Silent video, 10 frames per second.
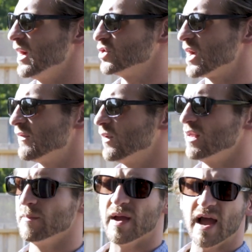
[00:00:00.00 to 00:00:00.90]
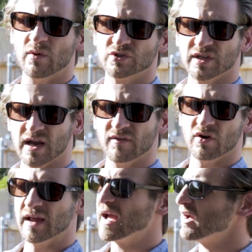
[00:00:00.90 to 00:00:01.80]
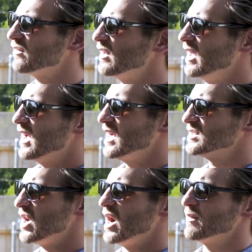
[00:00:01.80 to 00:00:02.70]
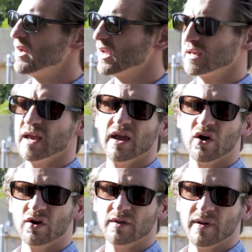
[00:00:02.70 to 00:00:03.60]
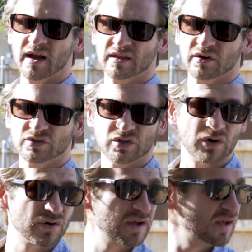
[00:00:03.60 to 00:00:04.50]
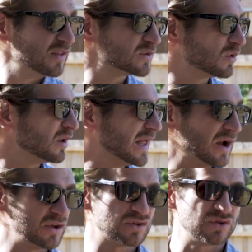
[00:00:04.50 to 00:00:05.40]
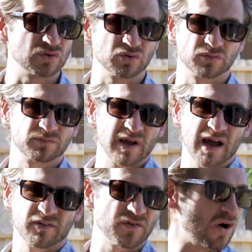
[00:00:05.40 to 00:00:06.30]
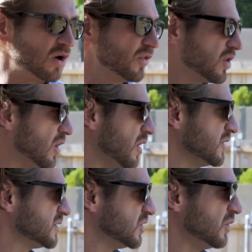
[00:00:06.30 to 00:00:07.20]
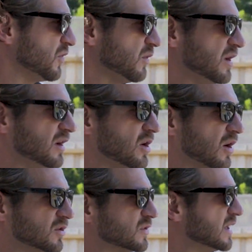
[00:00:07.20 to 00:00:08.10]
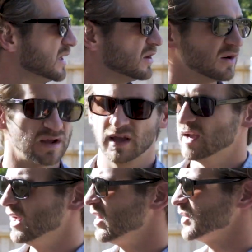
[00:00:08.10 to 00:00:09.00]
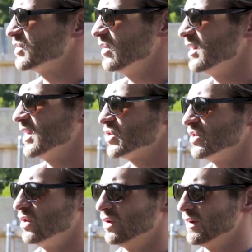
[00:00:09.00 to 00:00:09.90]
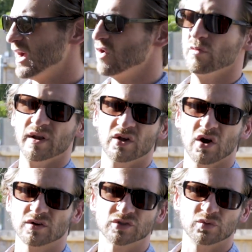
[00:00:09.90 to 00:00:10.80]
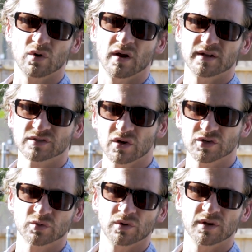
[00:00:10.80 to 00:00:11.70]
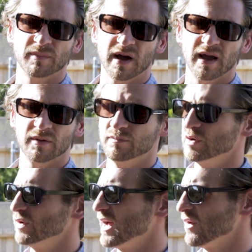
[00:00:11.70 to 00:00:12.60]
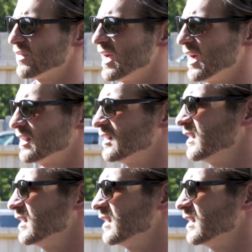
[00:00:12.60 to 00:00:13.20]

driveway in the back, which they kind of already have. Has an automatic gate already back there. So this will allow you to have all the cars, 2 or 3 cars right here, and also additional however many cars you want, as long as you want to build out that